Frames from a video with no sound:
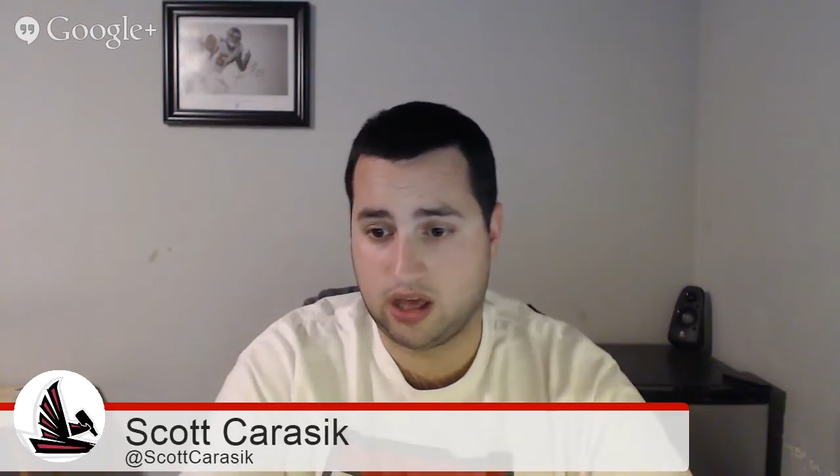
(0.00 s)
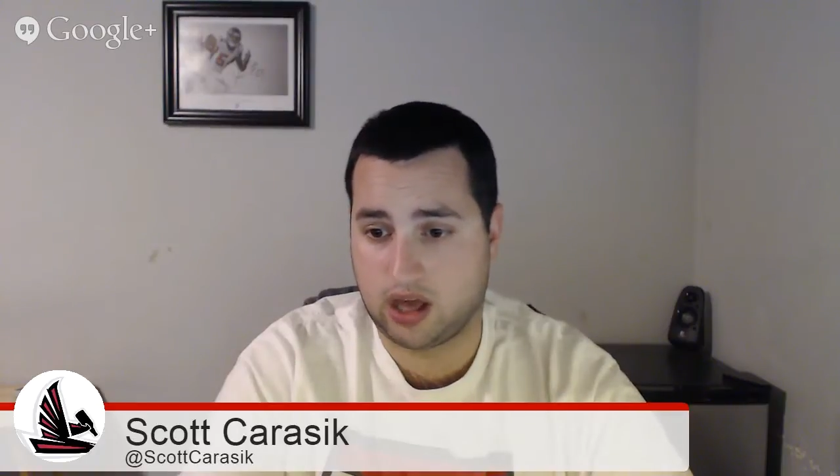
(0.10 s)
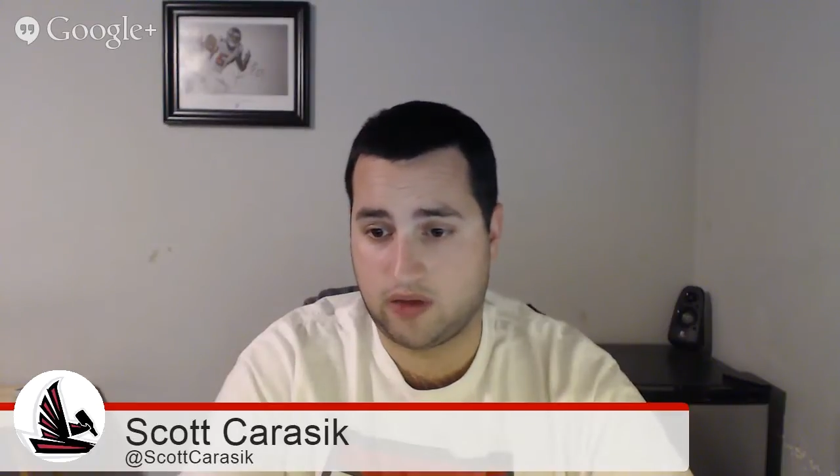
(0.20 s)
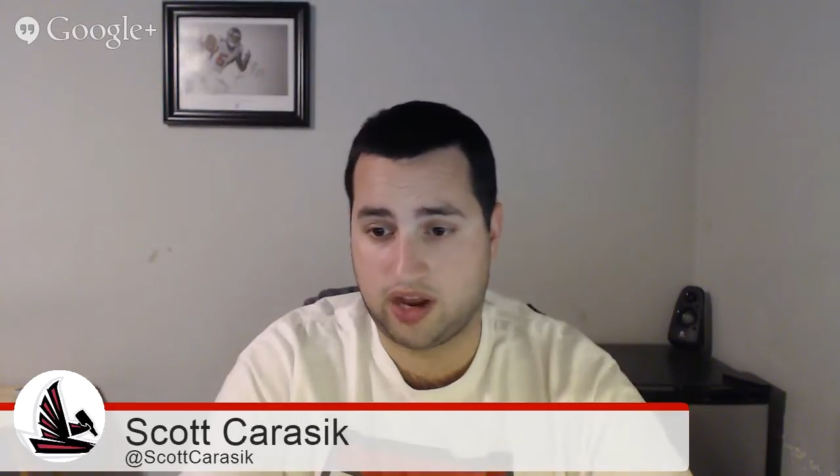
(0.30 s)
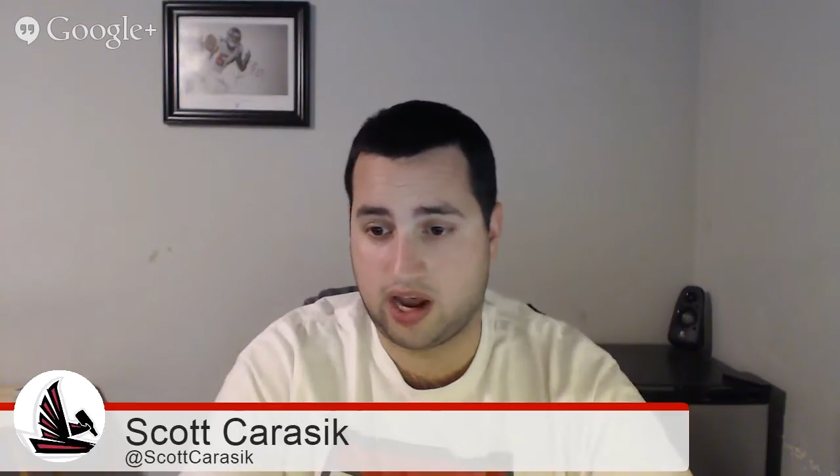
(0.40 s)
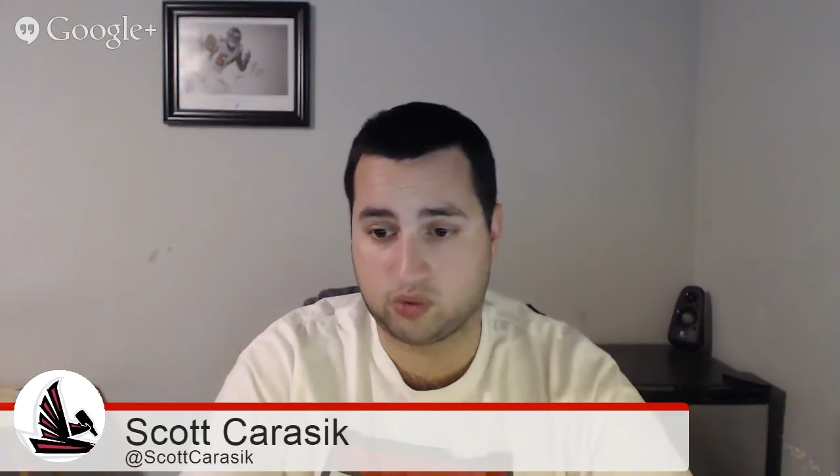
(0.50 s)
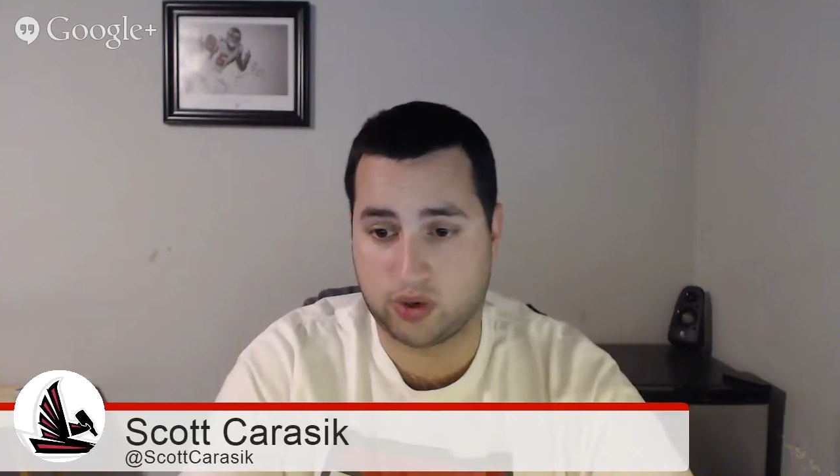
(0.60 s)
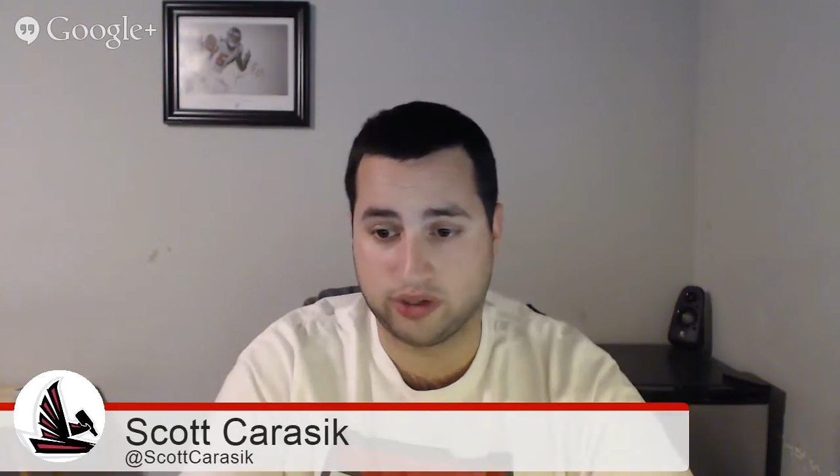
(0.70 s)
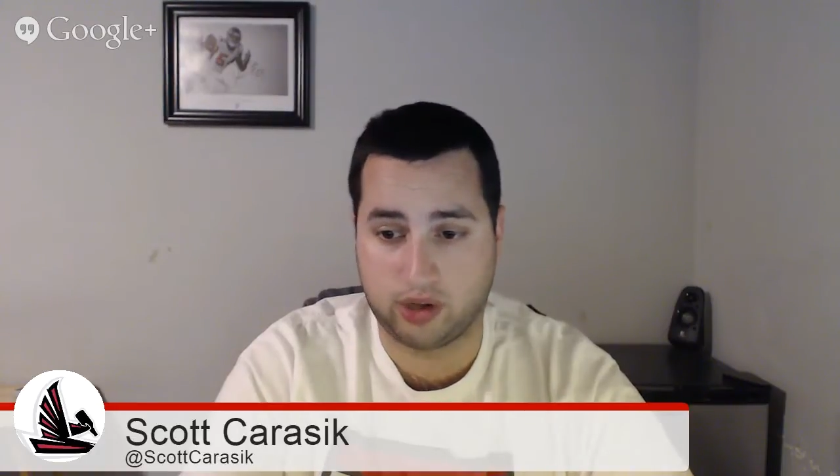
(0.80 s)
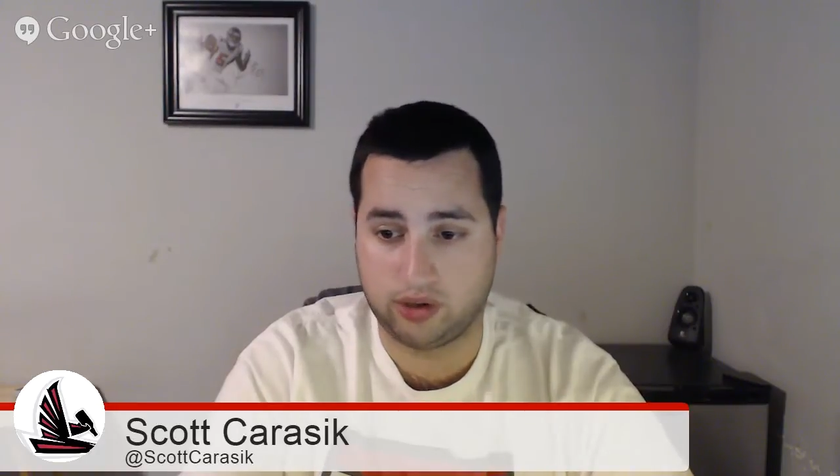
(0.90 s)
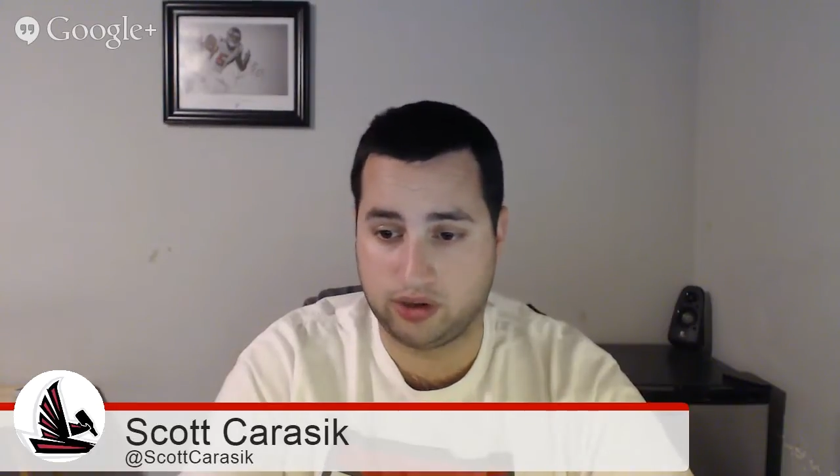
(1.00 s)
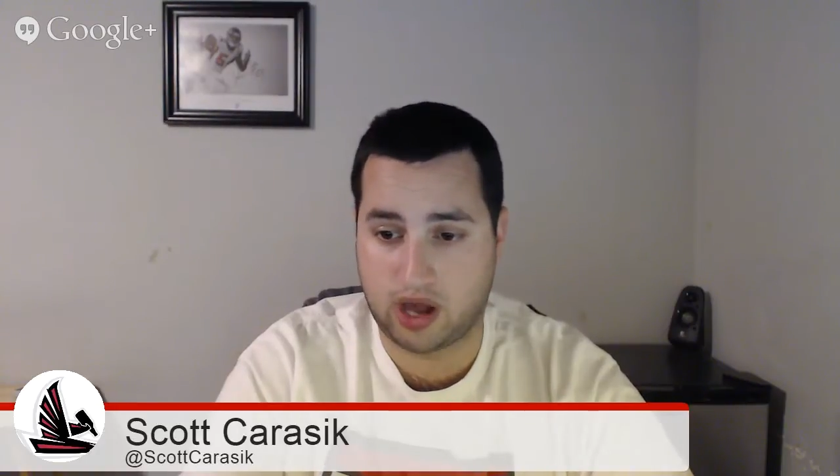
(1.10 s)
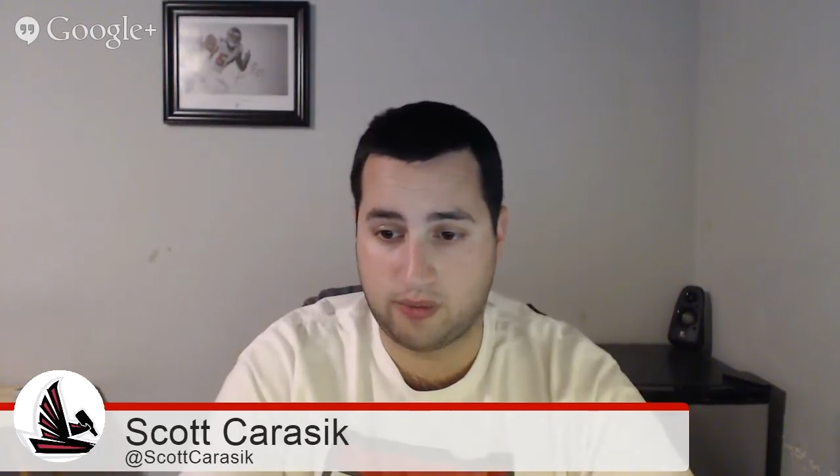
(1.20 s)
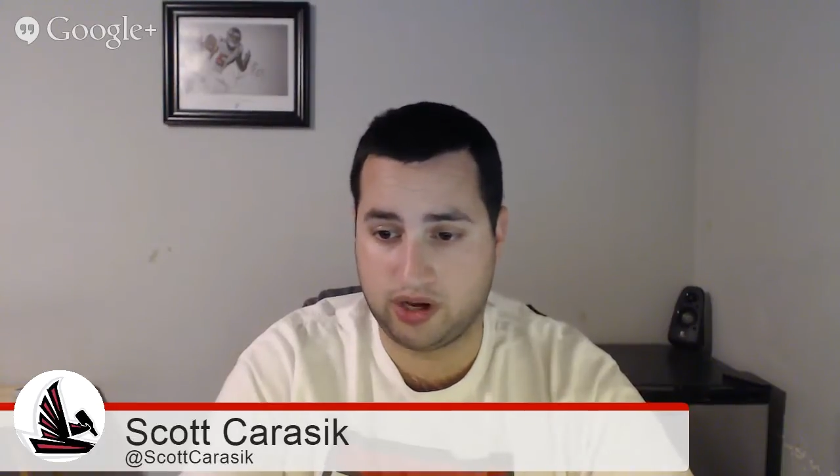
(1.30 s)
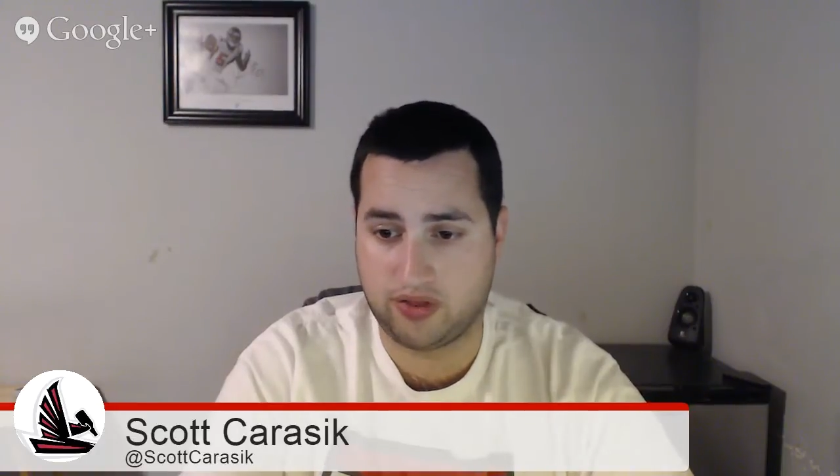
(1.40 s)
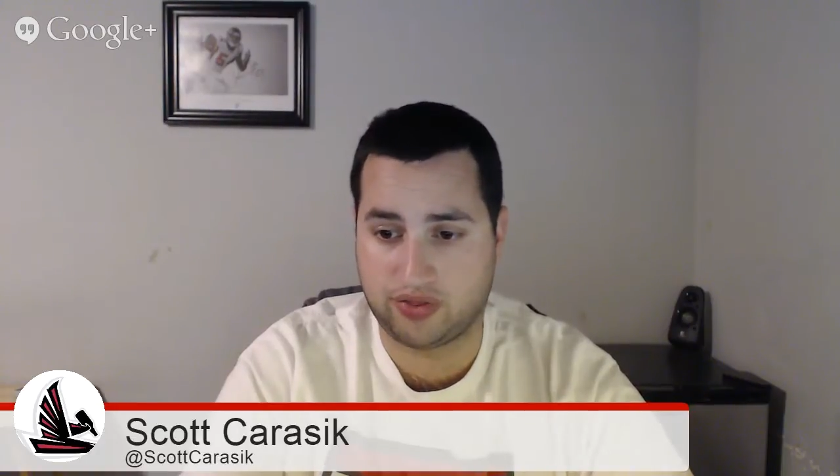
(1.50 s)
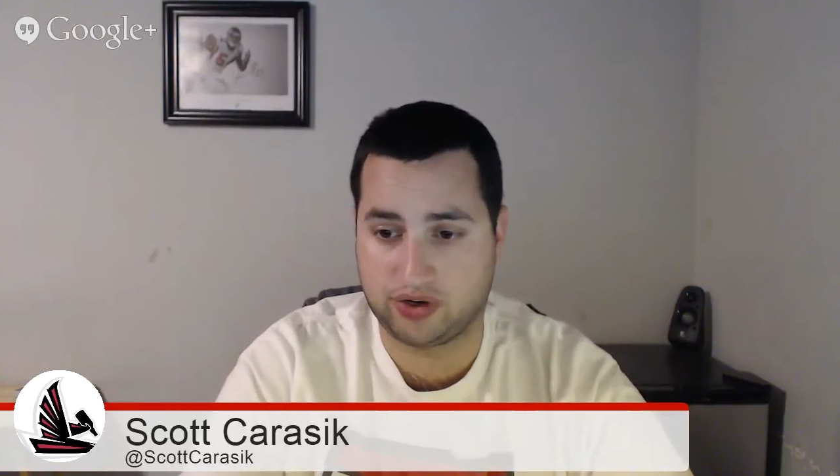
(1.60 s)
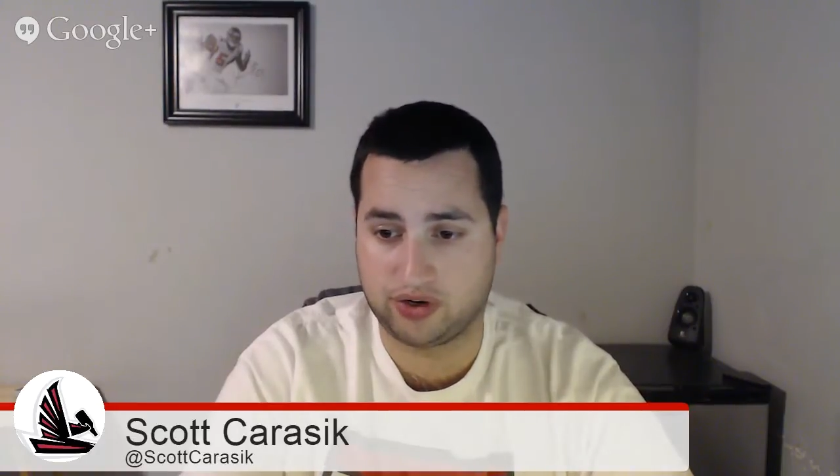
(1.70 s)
and then have Toy Lolo come in on